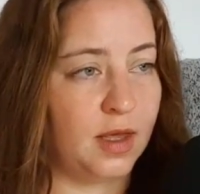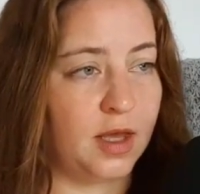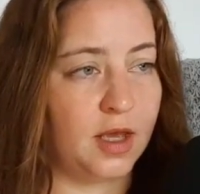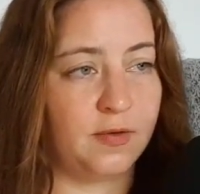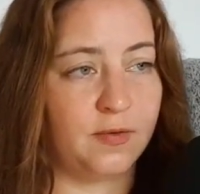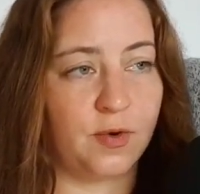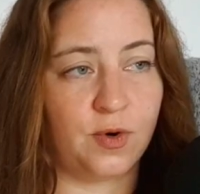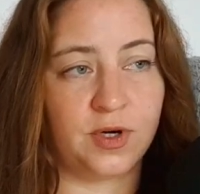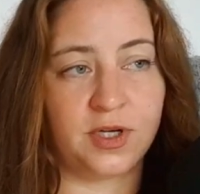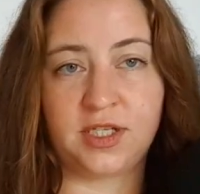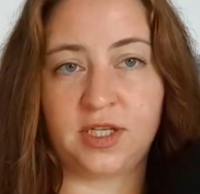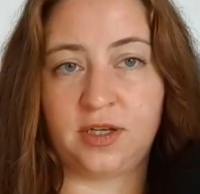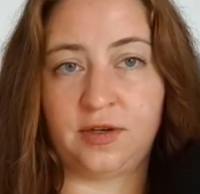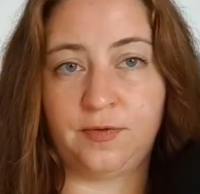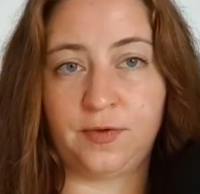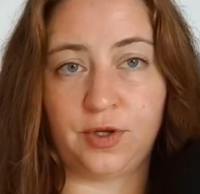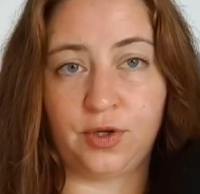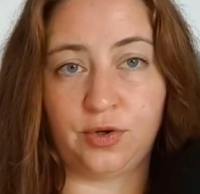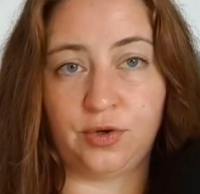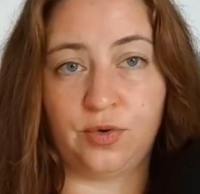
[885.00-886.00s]
Of course,
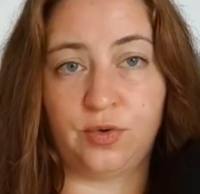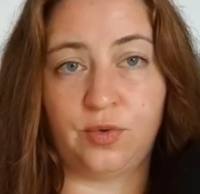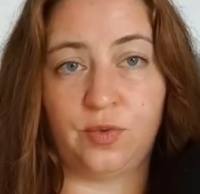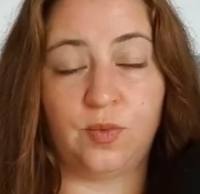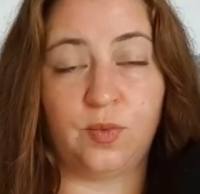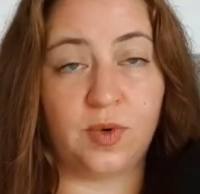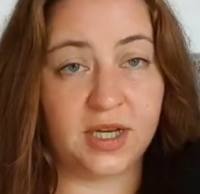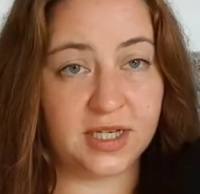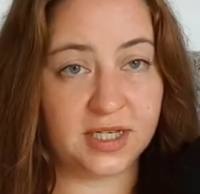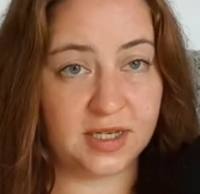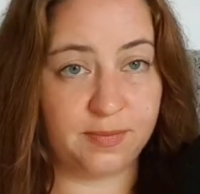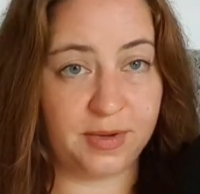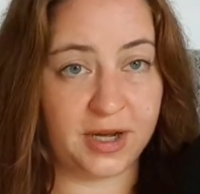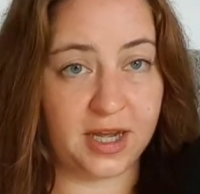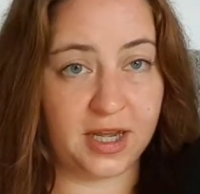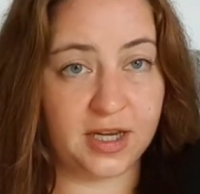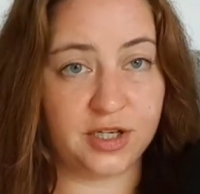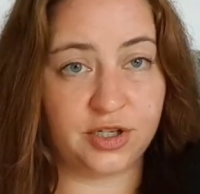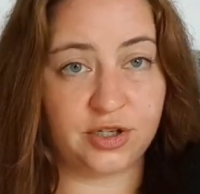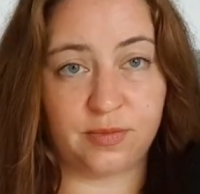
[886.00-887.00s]
if you want to
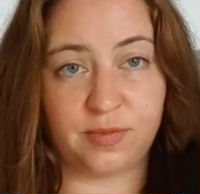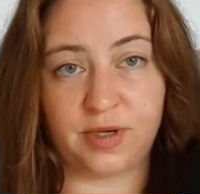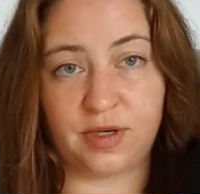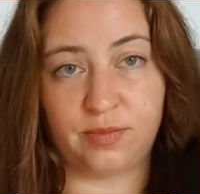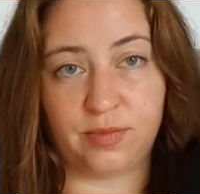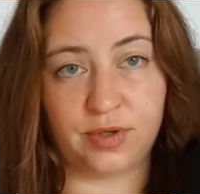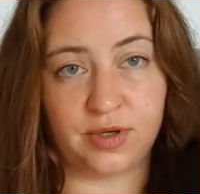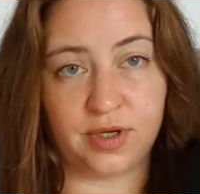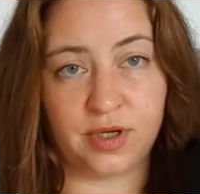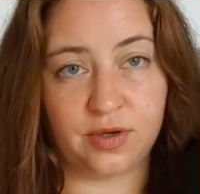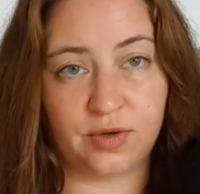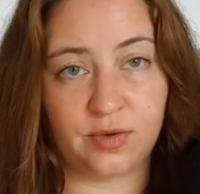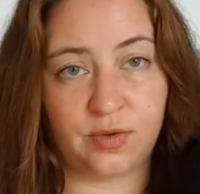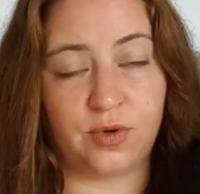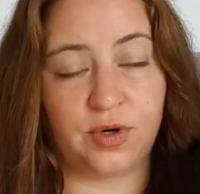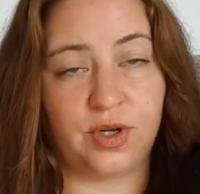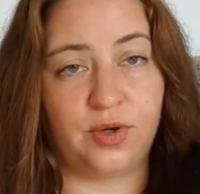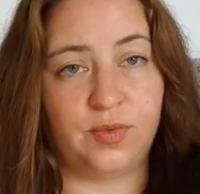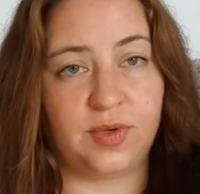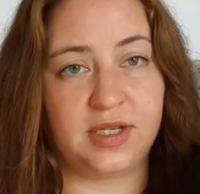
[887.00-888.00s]
buy a German book
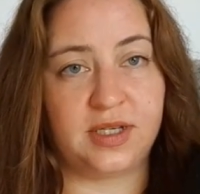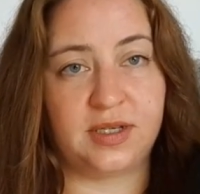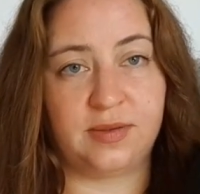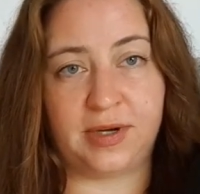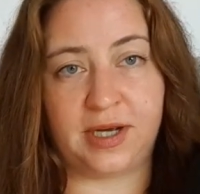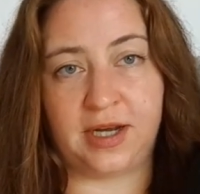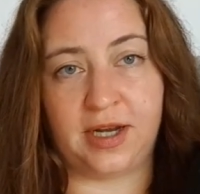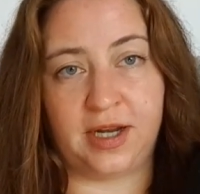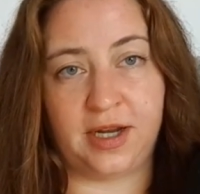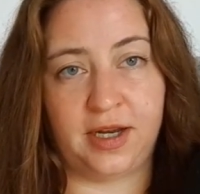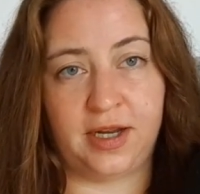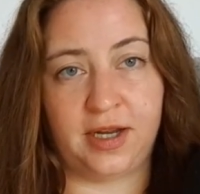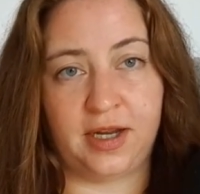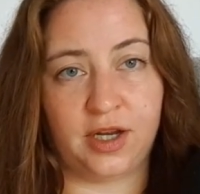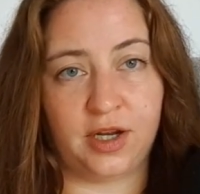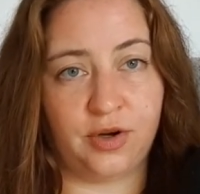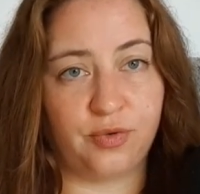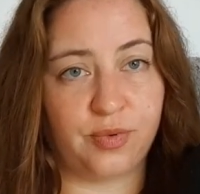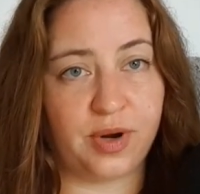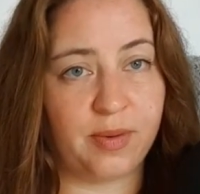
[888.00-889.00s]
or you want to
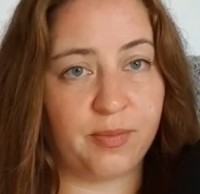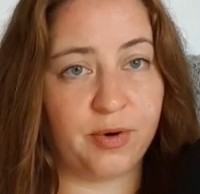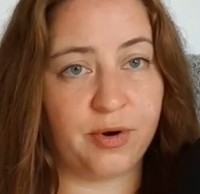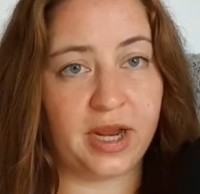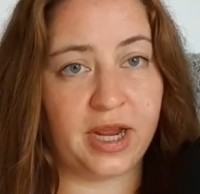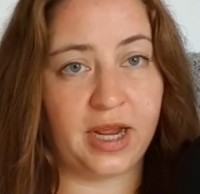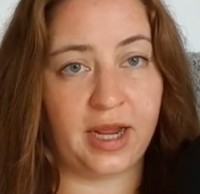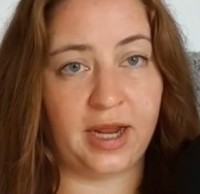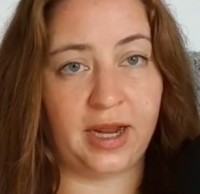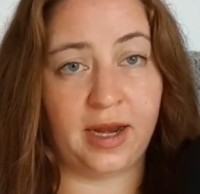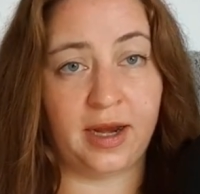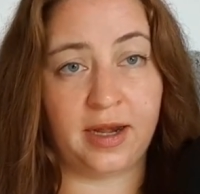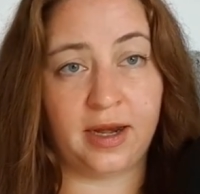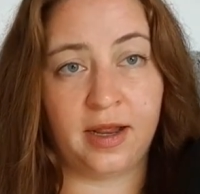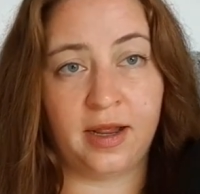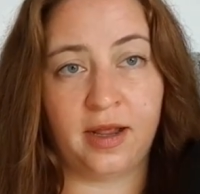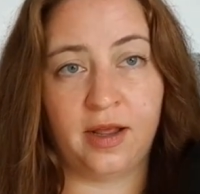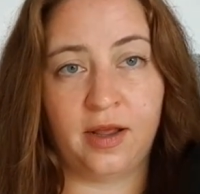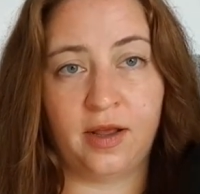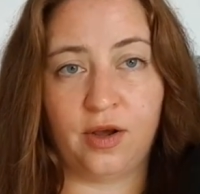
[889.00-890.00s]
buy grammar aid
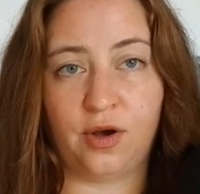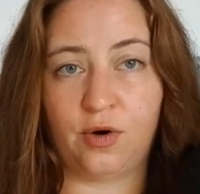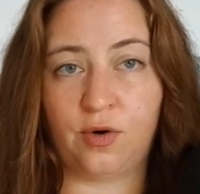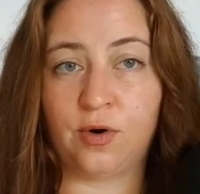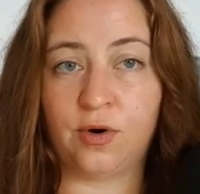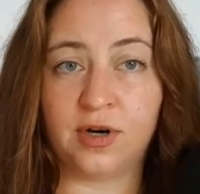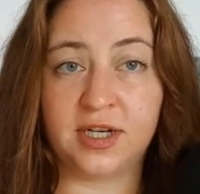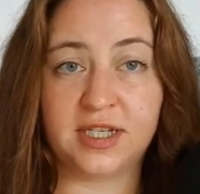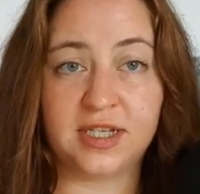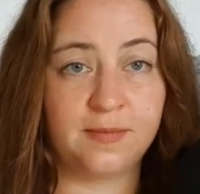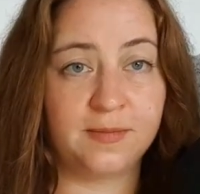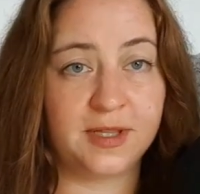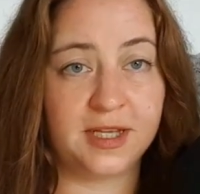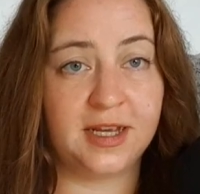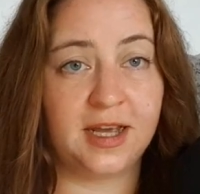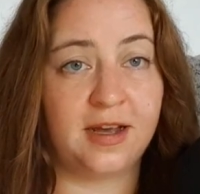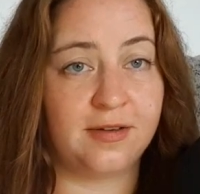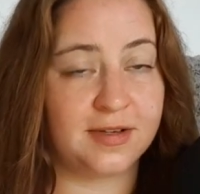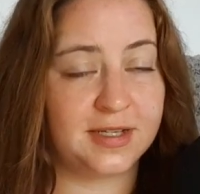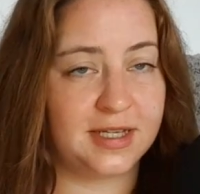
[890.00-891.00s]
or
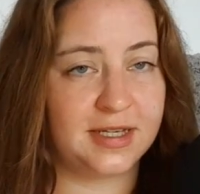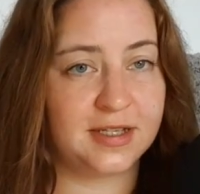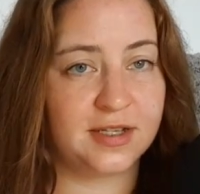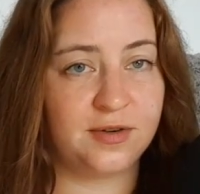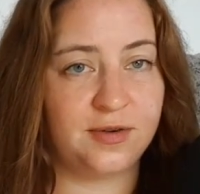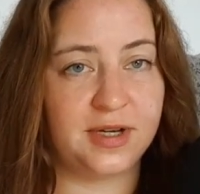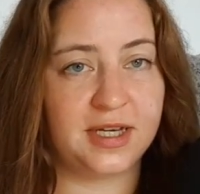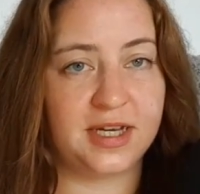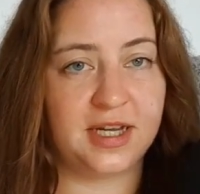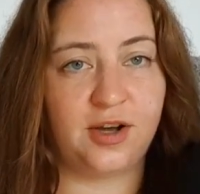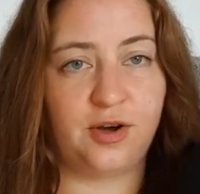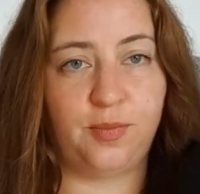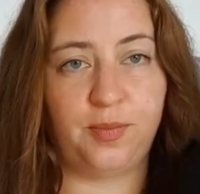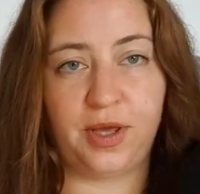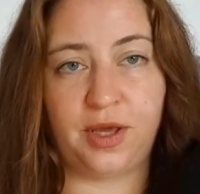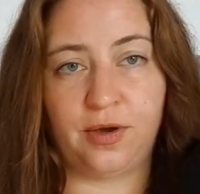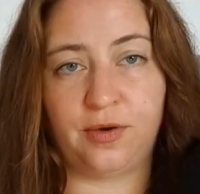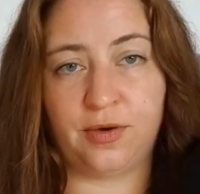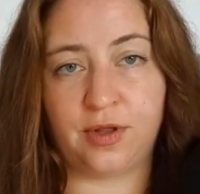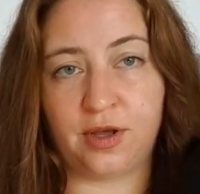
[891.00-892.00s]
something else that's going to help
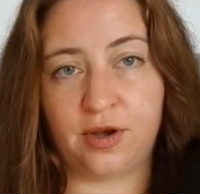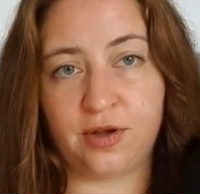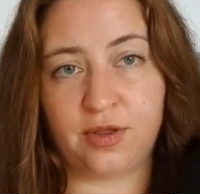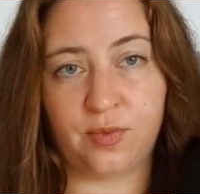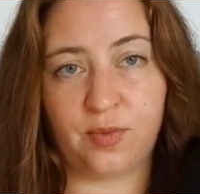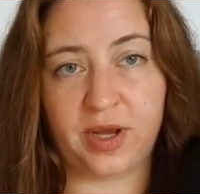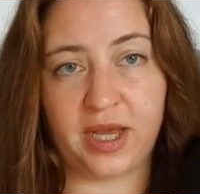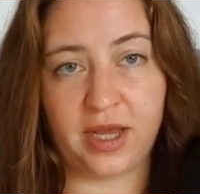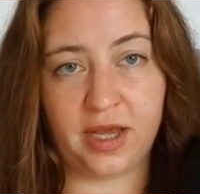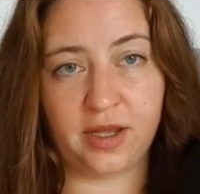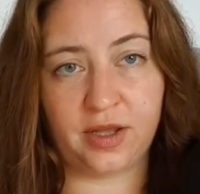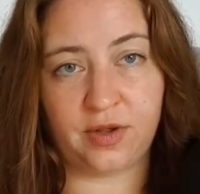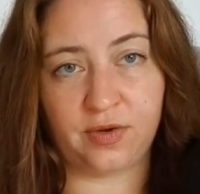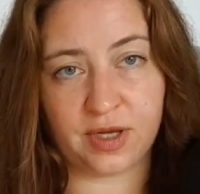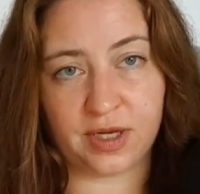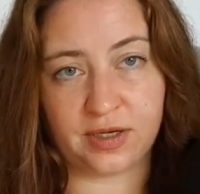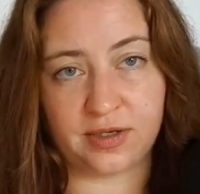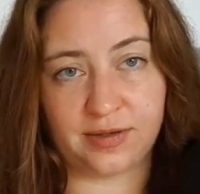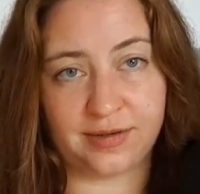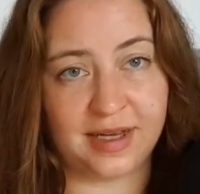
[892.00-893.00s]
you along the way, you
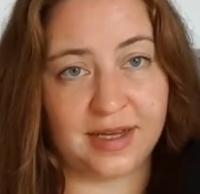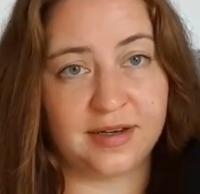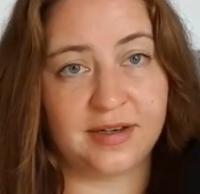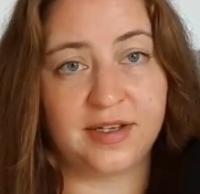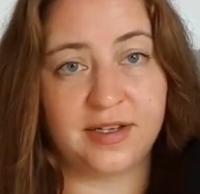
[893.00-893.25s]
can do that